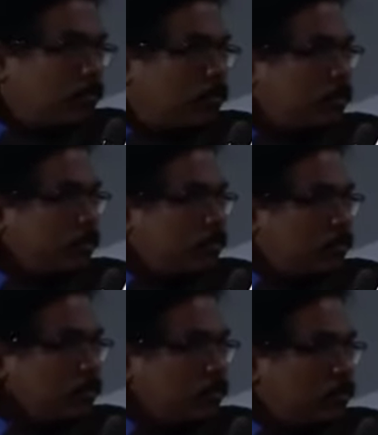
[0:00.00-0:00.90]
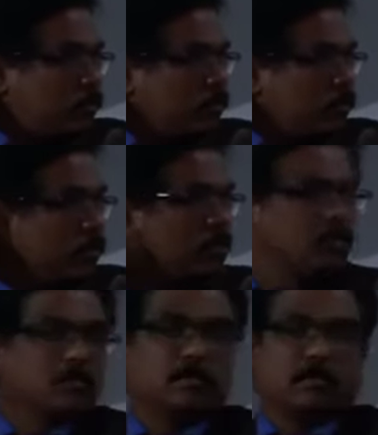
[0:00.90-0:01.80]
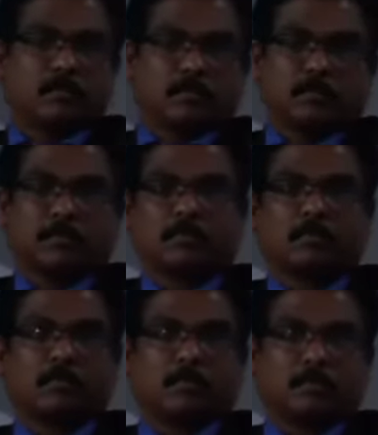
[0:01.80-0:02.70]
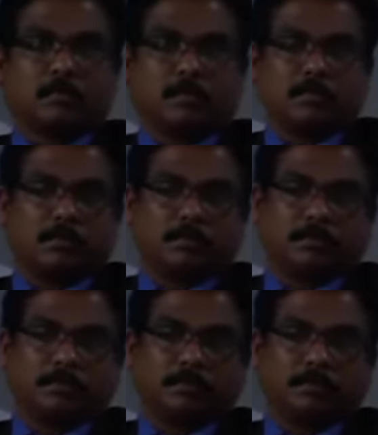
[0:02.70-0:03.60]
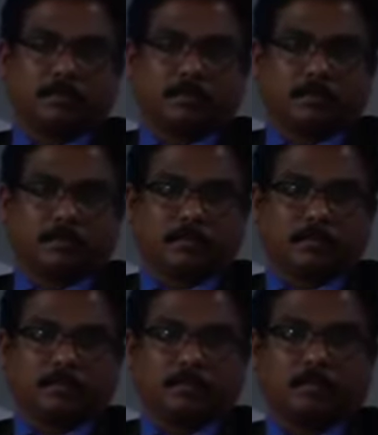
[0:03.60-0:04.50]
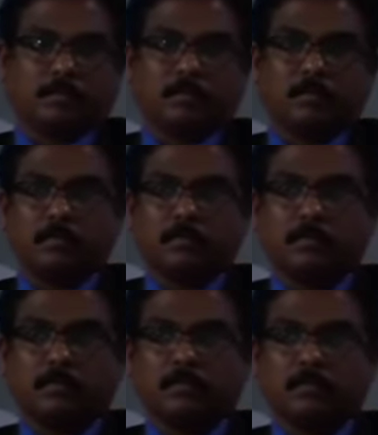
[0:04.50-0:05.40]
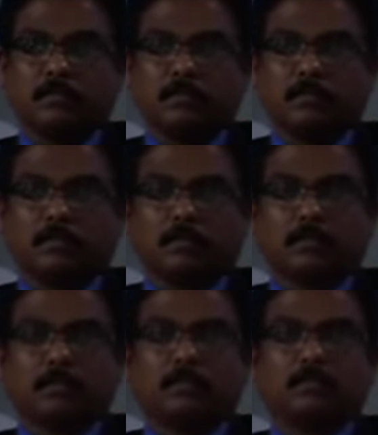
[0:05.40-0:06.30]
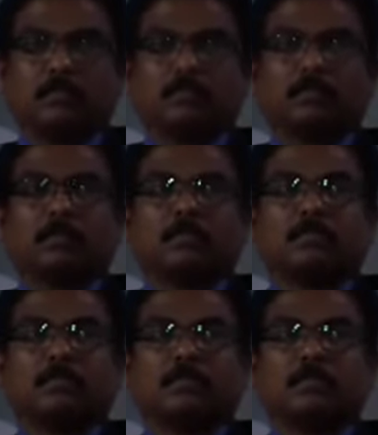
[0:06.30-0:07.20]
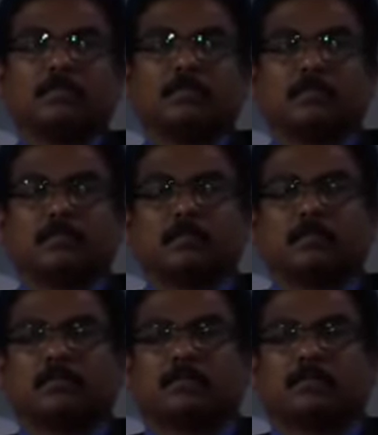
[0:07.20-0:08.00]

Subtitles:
This person isn't speaking.